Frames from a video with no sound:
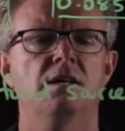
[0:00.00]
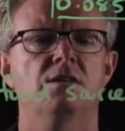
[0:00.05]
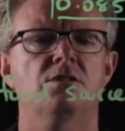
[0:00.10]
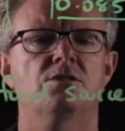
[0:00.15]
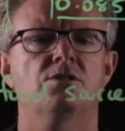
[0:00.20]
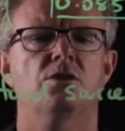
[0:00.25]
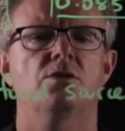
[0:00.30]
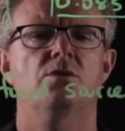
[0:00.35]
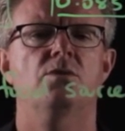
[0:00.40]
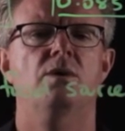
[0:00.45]

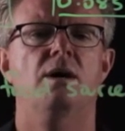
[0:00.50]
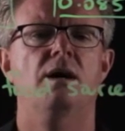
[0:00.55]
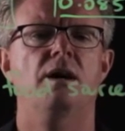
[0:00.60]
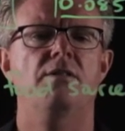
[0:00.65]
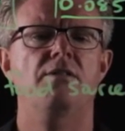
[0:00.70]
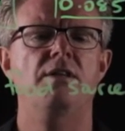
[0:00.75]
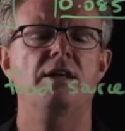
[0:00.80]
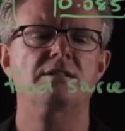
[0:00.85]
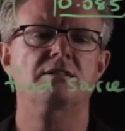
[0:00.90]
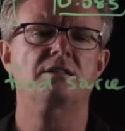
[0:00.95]
So
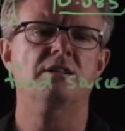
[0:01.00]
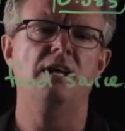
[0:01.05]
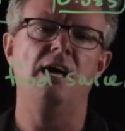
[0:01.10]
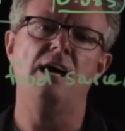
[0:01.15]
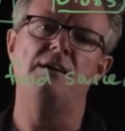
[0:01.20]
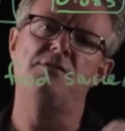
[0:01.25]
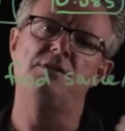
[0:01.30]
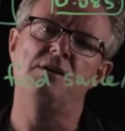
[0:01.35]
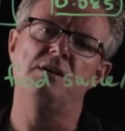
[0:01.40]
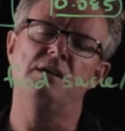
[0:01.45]
that's going to
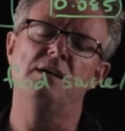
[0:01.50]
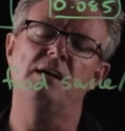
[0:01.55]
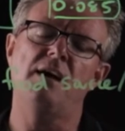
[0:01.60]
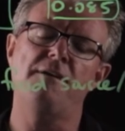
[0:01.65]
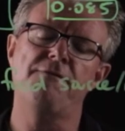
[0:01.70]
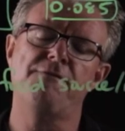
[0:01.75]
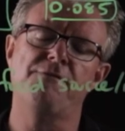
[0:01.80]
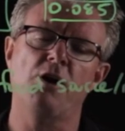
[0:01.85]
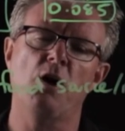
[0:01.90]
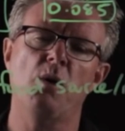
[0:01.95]
have a
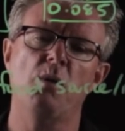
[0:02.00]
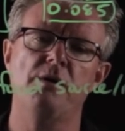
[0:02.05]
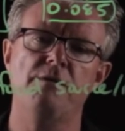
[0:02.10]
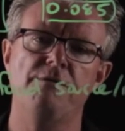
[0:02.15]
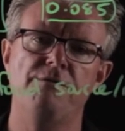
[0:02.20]
flow-on